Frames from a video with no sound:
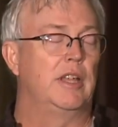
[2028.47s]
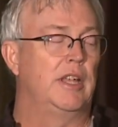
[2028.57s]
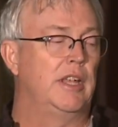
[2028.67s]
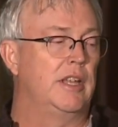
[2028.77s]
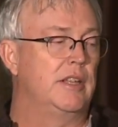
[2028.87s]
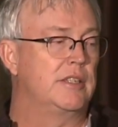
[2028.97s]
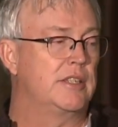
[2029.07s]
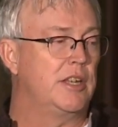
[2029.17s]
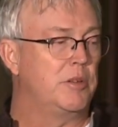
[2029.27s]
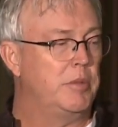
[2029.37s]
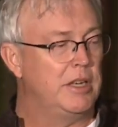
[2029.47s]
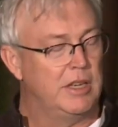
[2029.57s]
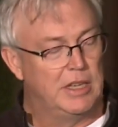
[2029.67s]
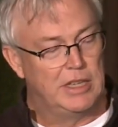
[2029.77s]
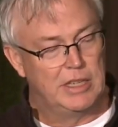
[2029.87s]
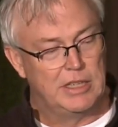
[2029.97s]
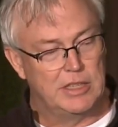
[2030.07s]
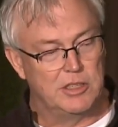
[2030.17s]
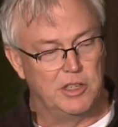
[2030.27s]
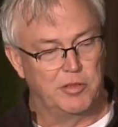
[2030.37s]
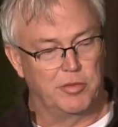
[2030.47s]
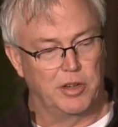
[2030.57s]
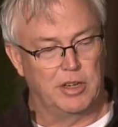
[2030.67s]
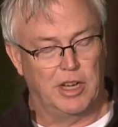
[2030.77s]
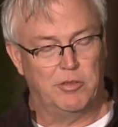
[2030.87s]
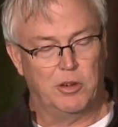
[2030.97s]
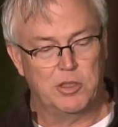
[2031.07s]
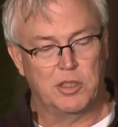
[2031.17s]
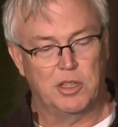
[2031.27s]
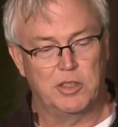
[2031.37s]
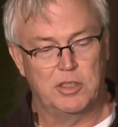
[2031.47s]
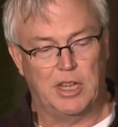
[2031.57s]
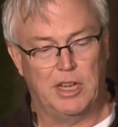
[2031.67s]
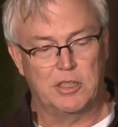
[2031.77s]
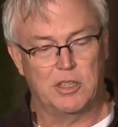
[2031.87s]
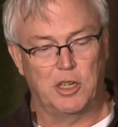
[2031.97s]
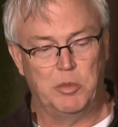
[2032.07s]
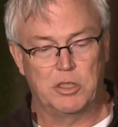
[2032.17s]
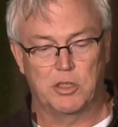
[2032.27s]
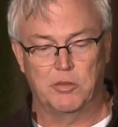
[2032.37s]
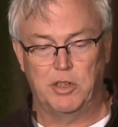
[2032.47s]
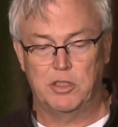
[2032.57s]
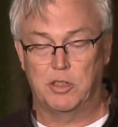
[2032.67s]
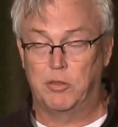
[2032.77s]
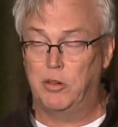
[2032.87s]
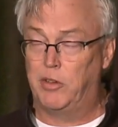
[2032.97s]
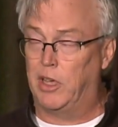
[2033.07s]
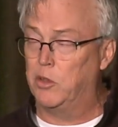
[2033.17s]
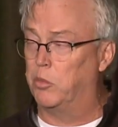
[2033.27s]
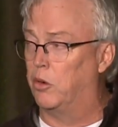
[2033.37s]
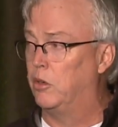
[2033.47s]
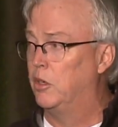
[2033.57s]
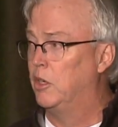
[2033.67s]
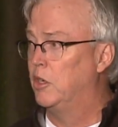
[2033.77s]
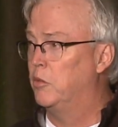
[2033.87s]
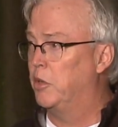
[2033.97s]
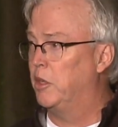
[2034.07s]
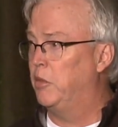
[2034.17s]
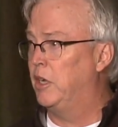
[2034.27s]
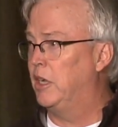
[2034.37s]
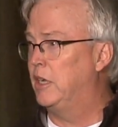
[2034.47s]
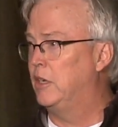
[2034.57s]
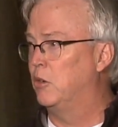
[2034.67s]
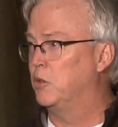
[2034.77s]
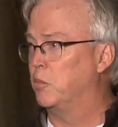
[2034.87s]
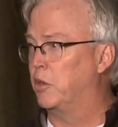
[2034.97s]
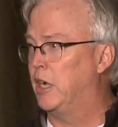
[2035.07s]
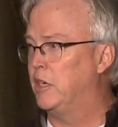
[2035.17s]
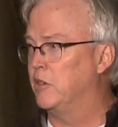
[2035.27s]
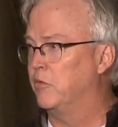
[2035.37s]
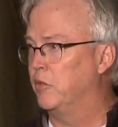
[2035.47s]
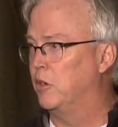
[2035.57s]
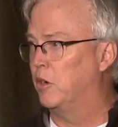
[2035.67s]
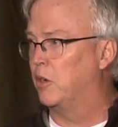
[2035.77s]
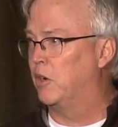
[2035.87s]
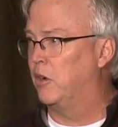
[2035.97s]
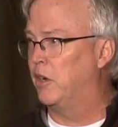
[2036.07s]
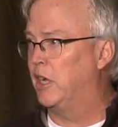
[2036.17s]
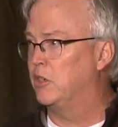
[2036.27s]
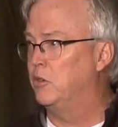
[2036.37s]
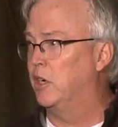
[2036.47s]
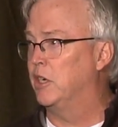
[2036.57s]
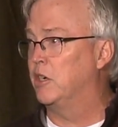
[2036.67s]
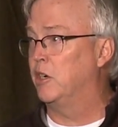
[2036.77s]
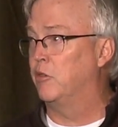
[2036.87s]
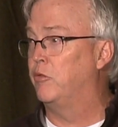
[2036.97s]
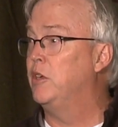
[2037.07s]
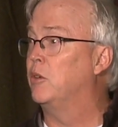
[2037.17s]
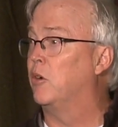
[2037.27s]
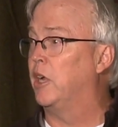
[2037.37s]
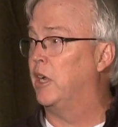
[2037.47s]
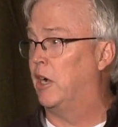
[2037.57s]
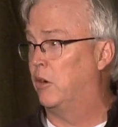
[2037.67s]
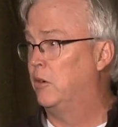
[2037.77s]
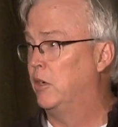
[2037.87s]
And sentiment is different. I've always thought these ag sentiment surveys, they're very valuable. But I mean, no surprise if we call around and ask you guys how you're feeling right now.